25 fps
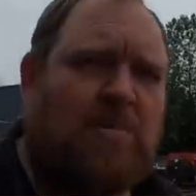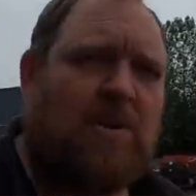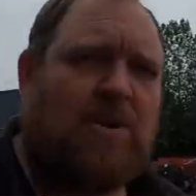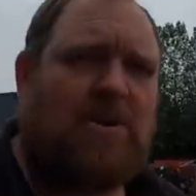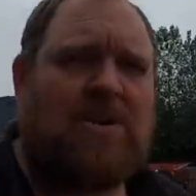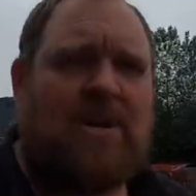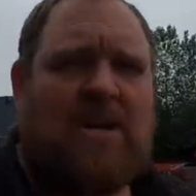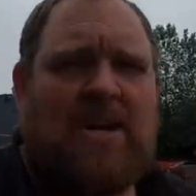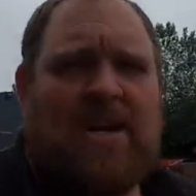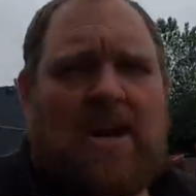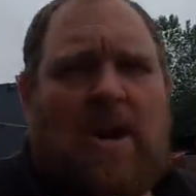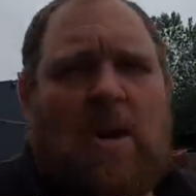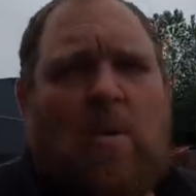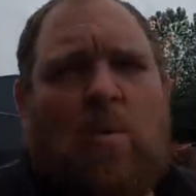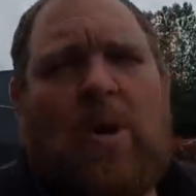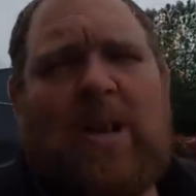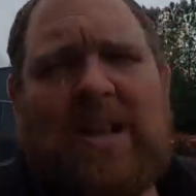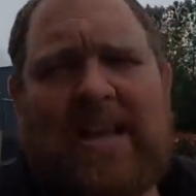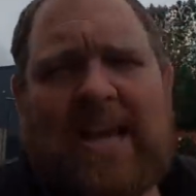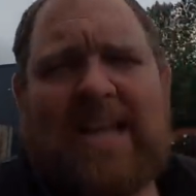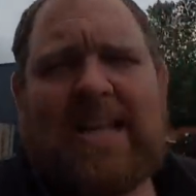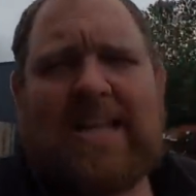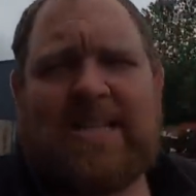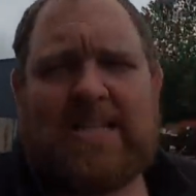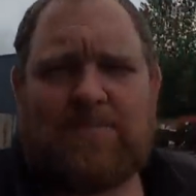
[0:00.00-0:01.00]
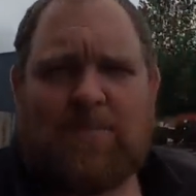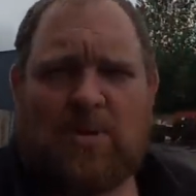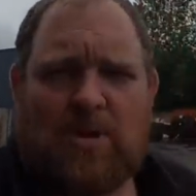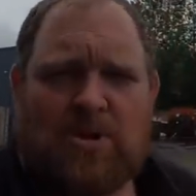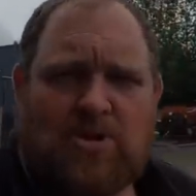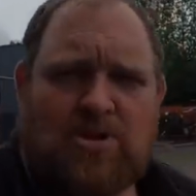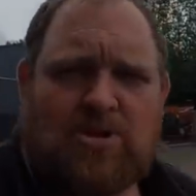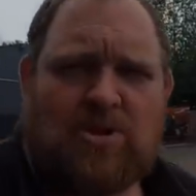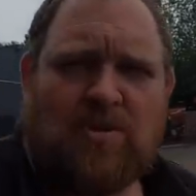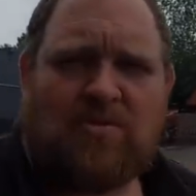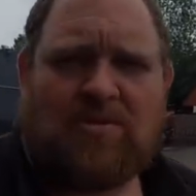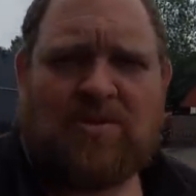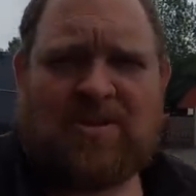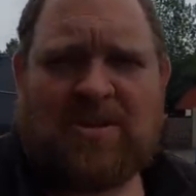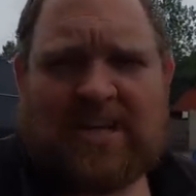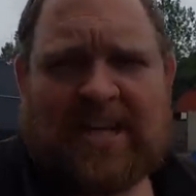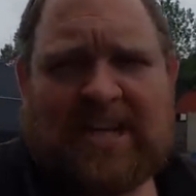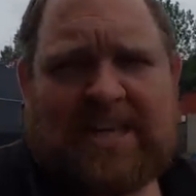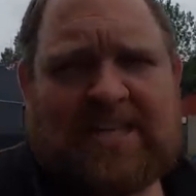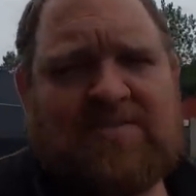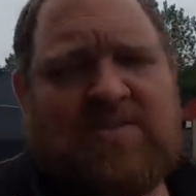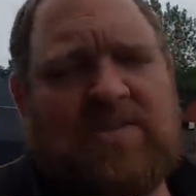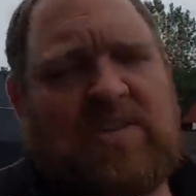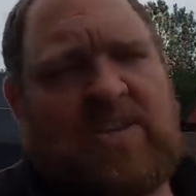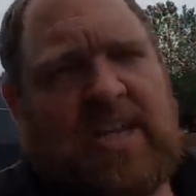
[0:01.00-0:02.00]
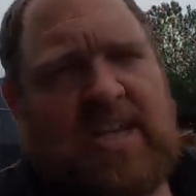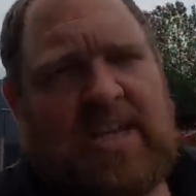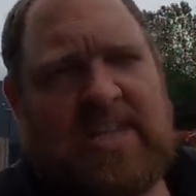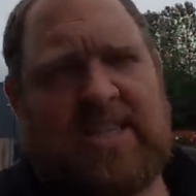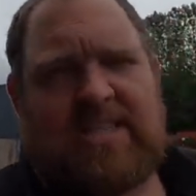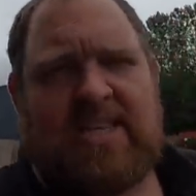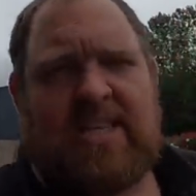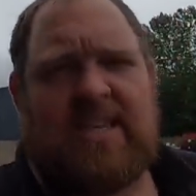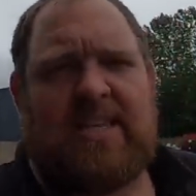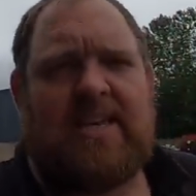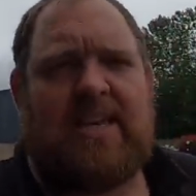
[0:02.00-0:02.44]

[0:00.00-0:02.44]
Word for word: but we'll get it sponged over the next few days.